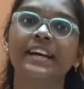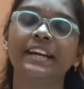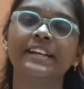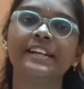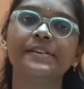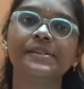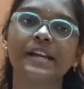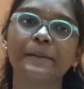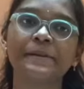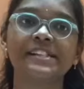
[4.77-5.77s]
Iterative
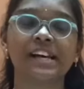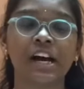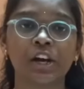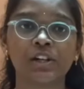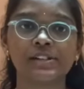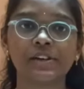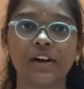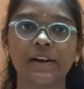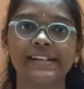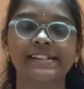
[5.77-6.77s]
statements are also
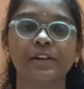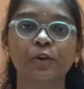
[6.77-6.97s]
called as